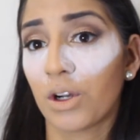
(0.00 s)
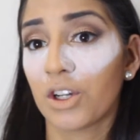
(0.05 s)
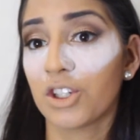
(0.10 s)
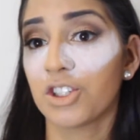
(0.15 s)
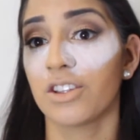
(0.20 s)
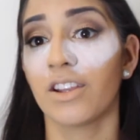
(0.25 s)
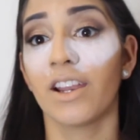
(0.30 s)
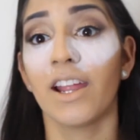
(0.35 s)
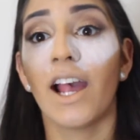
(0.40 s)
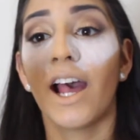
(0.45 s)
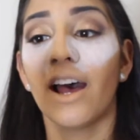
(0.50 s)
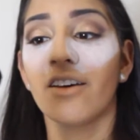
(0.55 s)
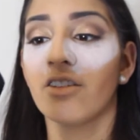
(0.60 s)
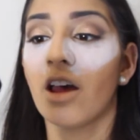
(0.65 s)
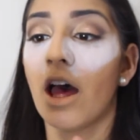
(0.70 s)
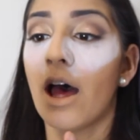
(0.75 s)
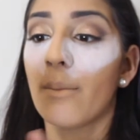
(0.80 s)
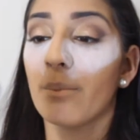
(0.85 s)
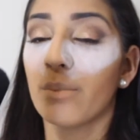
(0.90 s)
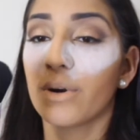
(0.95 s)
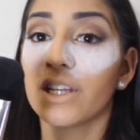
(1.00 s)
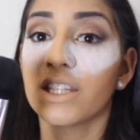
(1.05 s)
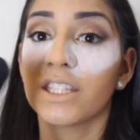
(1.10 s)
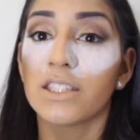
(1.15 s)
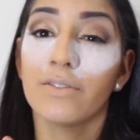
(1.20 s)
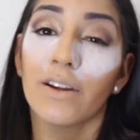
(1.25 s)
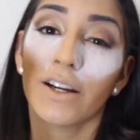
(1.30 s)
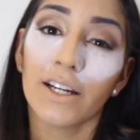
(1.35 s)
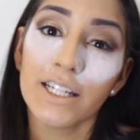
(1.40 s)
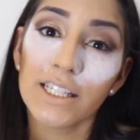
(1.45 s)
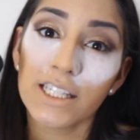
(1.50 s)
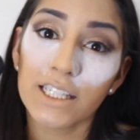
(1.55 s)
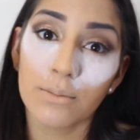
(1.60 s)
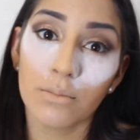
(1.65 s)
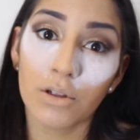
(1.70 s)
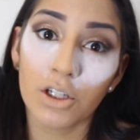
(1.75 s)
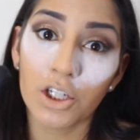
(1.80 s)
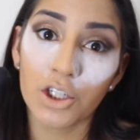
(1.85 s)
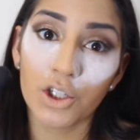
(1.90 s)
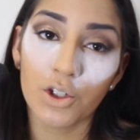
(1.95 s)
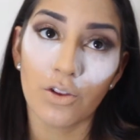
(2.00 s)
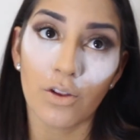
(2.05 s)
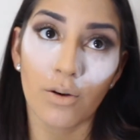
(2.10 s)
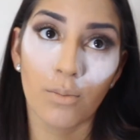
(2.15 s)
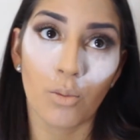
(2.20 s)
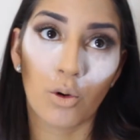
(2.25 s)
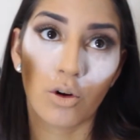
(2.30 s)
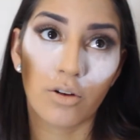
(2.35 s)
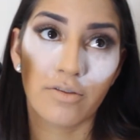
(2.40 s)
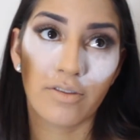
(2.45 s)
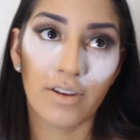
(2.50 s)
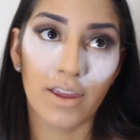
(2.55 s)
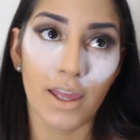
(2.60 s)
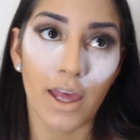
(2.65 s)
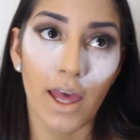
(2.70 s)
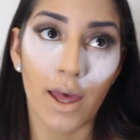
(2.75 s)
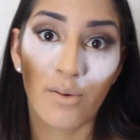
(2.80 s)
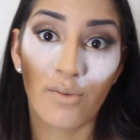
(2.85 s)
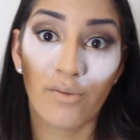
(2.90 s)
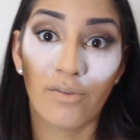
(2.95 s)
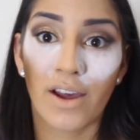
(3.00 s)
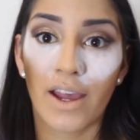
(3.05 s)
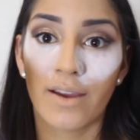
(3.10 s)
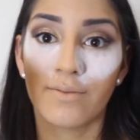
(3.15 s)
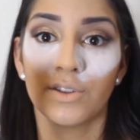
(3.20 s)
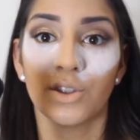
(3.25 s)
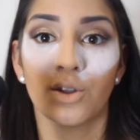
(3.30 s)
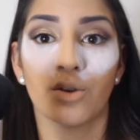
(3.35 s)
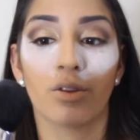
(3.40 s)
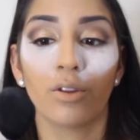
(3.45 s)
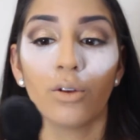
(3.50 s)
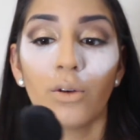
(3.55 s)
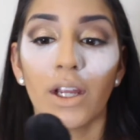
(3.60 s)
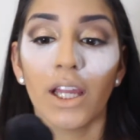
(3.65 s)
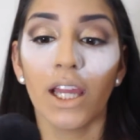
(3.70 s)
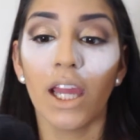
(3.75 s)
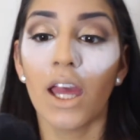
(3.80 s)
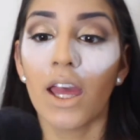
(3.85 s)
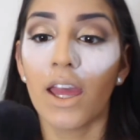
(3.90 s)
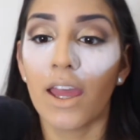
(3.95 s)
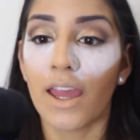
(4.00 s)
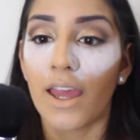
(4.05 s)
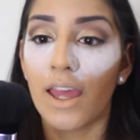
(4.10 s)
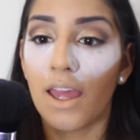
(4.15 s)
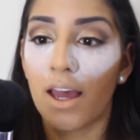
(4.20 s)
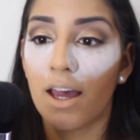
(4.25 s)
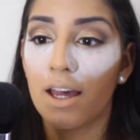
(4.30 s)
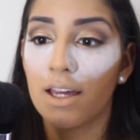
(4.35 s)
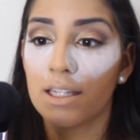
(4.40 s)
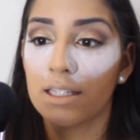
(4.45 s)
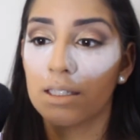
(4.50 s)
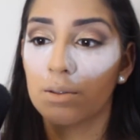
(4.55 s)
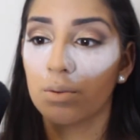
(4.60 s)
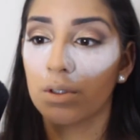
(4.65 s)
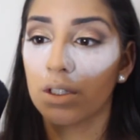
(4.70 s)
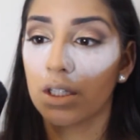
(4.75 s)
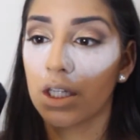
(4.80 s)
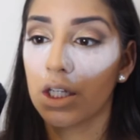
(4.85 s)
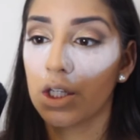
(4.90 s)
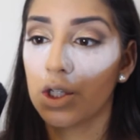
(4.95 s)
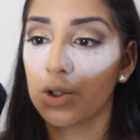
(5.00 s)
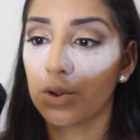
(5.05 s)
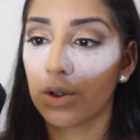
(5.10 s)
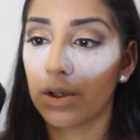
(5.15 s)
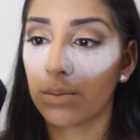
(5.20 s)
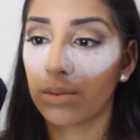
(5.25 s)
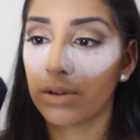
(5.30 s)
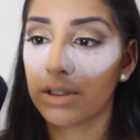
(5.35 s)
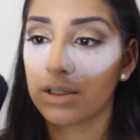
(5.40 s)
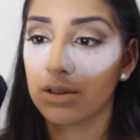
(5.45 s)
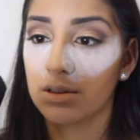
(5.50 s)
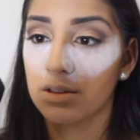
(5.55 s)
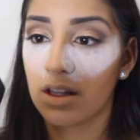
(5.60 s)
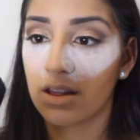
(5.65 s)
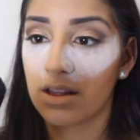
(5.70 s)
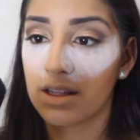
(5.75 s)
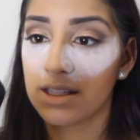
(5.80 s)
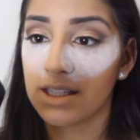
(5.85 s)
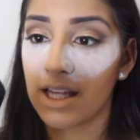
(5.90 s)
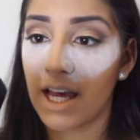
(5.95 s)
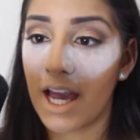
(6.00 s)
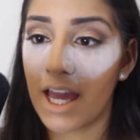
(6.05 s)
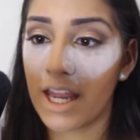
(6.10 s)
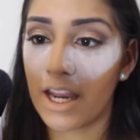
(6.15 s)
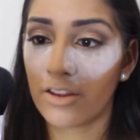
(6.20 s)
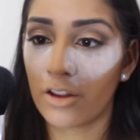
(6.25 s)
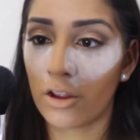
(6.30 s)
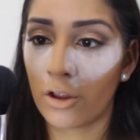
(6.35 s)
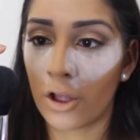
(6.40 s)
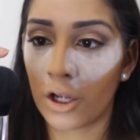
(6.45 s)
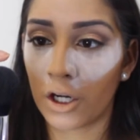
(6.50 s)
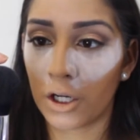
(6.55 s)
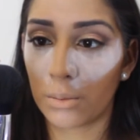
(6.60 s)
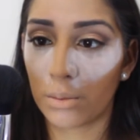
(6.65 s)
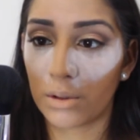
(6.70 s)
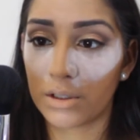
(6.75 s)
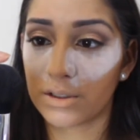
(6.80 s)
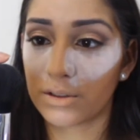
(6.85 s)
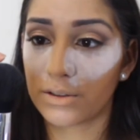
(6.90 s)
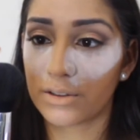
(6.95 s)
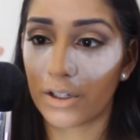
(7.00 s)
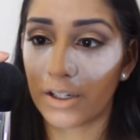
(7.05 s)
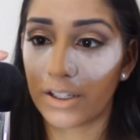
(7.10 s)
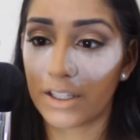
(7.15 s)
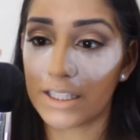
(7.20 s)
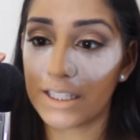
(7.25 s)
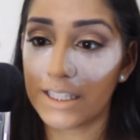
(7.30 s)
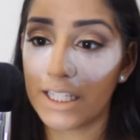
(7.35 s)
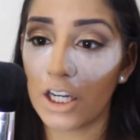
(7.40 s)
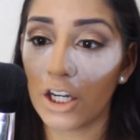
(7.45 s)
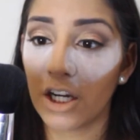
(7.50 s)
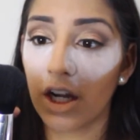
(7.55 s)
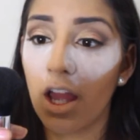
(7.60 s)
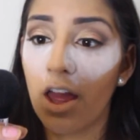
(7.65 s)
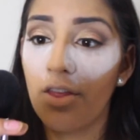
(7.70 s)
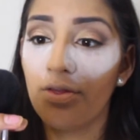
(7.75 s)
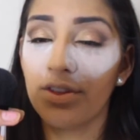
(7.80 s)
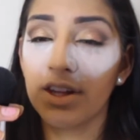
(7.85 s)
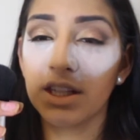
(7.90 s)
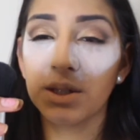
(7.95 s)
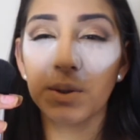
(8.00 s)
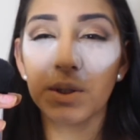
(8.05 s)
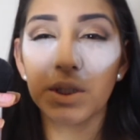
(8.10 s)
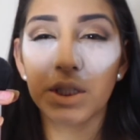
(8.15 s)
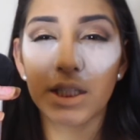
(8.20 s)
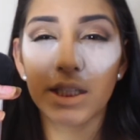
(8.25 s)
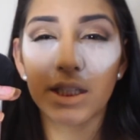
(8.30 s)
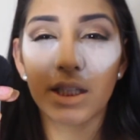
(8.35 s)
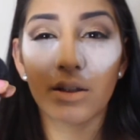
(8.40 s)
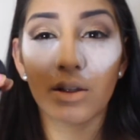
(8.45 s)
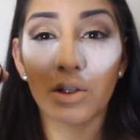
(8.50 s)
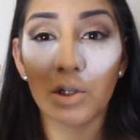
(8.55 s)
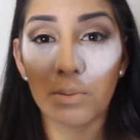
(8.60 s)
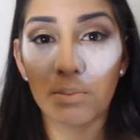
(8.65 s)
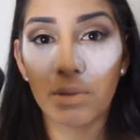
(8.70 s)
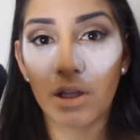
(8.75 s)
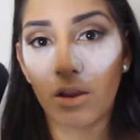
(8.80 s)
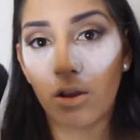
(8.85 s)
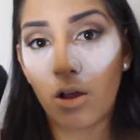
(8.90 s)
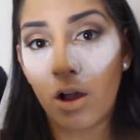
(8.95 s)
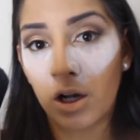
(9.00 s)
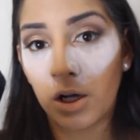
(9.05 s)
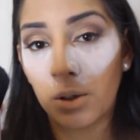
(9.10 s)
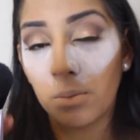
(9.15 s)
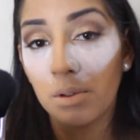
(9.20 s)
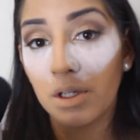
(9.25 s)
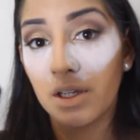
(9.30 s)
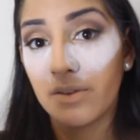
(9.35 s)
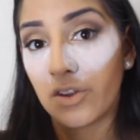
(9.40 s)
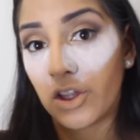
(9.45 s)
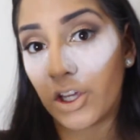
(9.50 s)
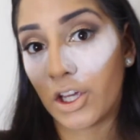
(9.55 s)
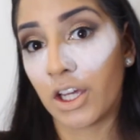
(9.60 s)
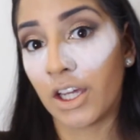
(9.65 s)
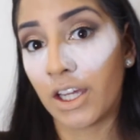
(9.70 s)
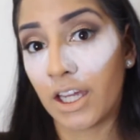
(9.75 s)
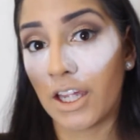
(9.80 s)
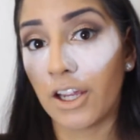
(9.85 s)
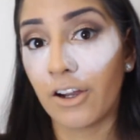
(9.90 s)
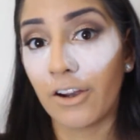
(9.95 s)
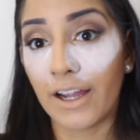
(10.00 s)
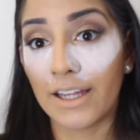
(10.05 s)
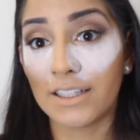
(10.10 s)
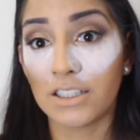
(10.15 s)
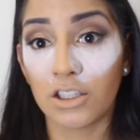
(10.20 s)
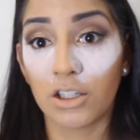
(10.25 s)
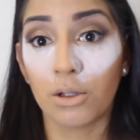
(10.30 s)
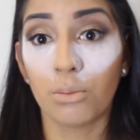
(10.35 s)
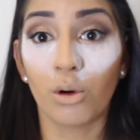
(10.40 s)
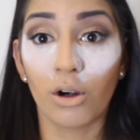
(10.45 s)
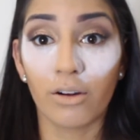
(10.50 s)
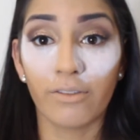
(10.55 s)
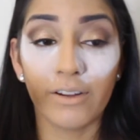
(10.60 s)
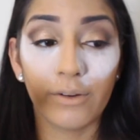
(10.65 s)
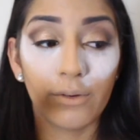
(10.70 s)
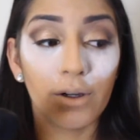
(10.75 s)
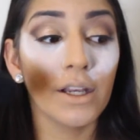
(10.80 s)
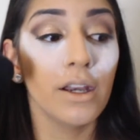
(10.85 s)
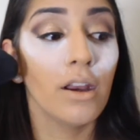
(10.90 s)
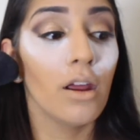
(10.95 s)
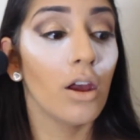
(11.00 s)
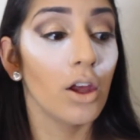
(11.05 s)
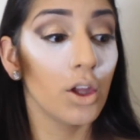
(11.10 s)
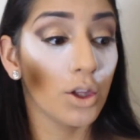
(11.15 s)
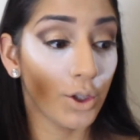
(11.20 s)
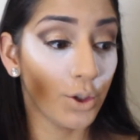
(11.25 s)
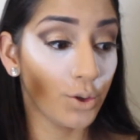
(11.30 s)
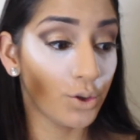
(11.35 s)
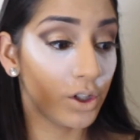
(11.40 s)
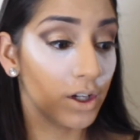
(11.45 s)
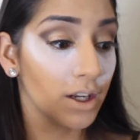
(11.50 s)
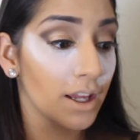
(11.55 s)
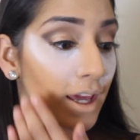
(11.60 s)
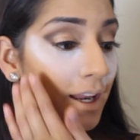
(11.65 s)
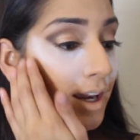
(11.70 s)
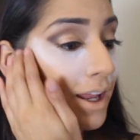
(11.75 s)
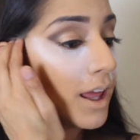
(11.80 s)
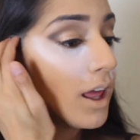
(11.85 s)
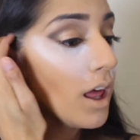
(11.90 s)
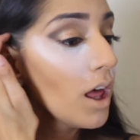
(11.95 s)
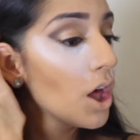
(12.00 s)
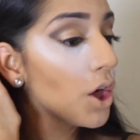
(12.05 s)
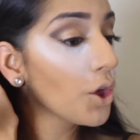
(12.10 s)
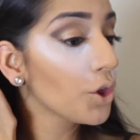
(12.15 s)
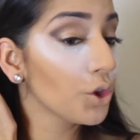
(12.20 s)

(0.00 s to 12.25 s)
brush that I have, but it's very similar to the Morphe M523. It has really short bristles on the side and the longer bristles are in the center. This one's just a little bit longer, but if you can get your hands on the Morphe one, you should get it.